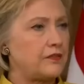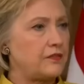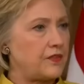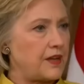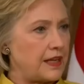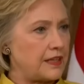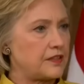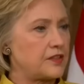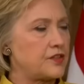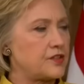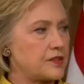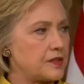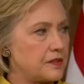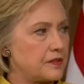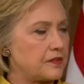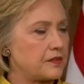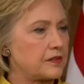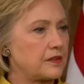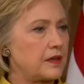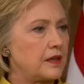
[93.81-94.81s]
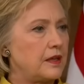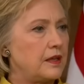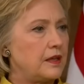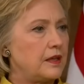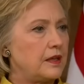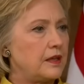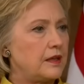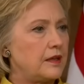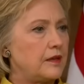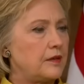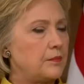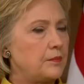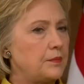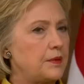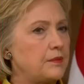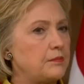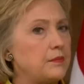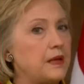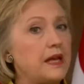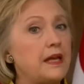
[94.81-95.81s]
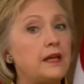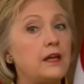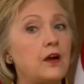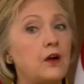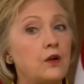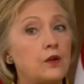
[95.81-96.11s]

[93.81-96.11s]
reality and uh,